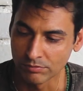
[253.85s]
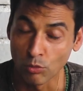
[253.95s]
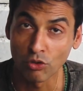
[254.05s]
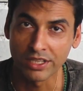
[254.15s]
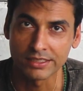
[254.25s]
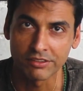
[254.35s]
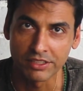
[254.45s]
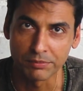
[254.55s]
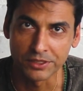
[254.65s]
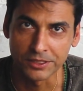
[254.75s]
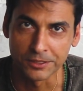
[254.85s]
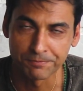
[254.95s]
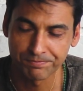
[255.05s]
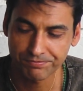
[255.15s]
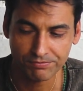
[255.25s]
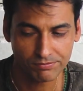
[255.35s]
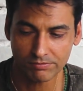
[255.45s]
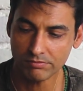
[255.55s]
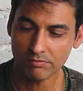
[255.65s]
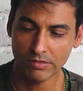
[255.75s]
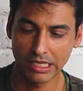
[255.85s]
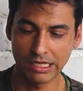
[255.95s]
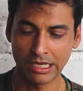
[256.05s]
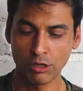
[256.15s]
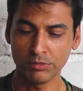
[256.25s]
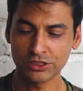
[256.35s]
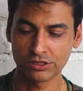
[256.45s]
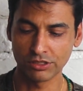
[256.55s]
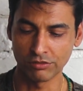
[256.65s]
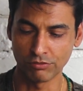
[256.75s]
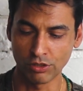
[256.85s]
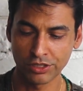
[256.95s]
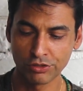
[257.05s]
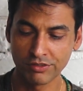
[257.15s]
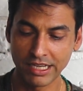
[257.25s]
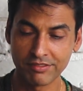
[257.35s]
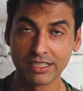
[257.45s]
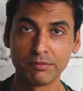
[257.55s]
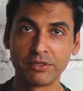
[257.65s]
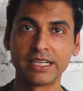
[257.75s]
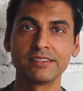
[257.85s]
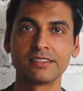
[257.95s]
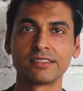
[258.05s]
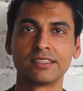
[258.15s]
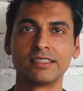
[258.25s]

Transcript: More than 70%. Uh, how much of water do we have in our brains?